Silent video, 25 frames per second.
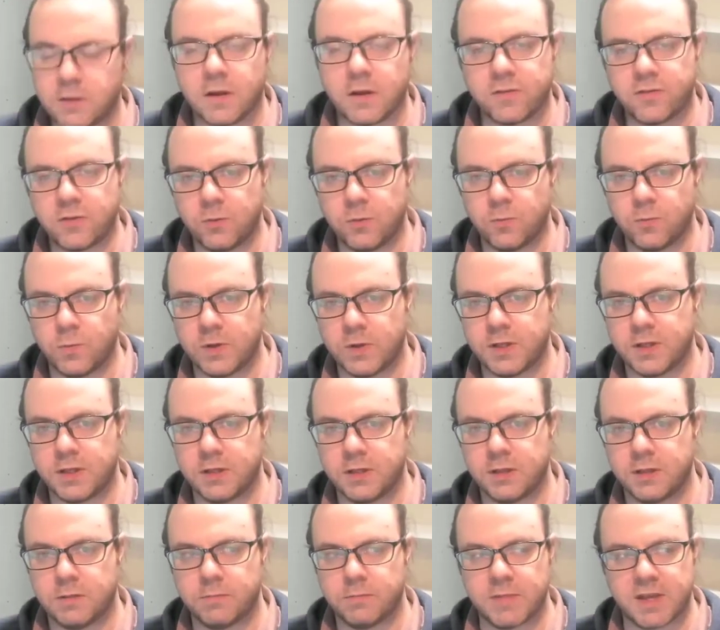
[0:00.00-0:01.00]
it doesn't
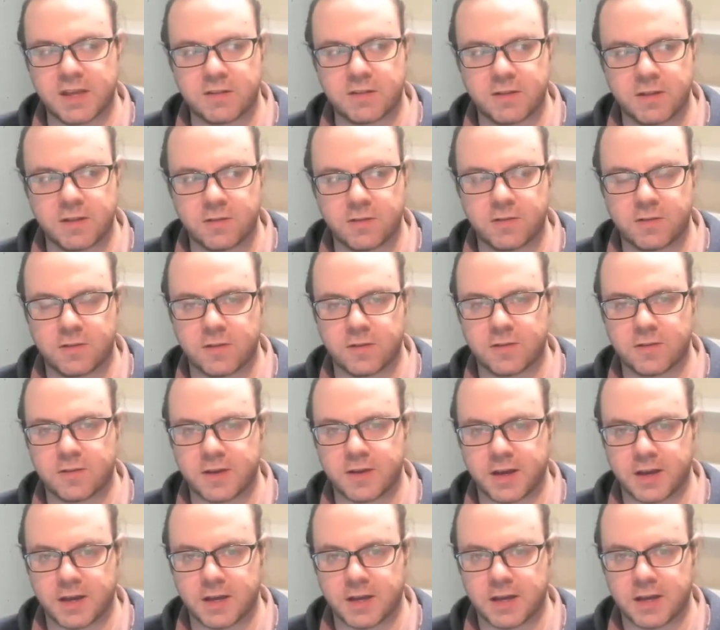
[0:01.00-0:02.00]
really make sense to
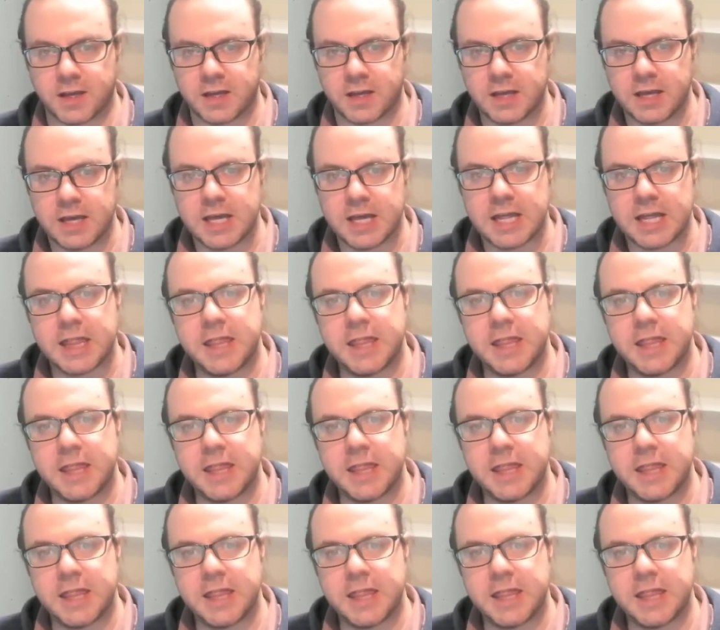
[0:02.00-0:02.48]
say